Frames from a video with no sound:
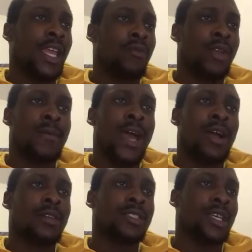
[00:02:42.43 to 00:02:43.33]
8
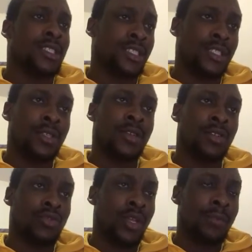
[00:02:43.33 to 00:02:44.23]
rebounds, a steal,
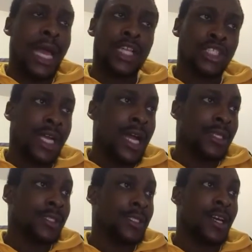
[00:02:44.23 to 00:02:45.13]
and 3 block
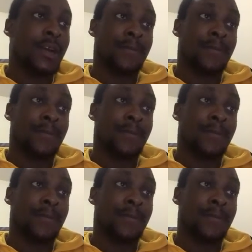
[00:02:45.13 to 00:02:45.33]
shots.